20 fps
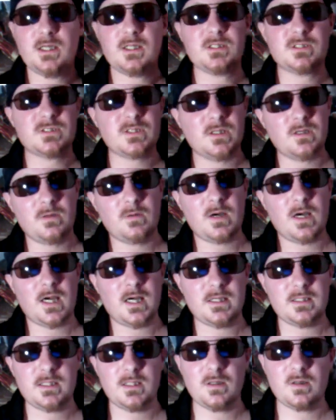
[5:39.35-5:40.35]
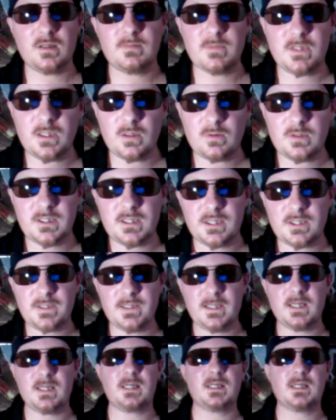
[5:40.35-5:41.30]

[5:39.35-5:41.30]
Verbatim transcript: So, you know, let me know what you think